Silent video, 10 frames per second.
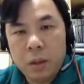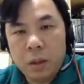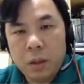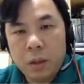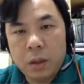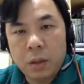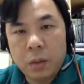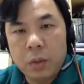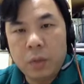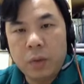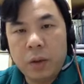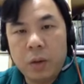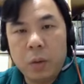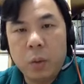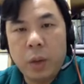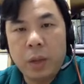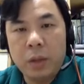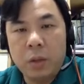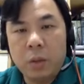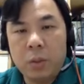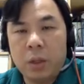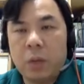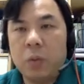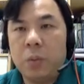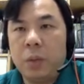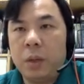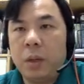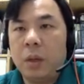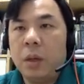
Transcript: and then I want to find out where this object will be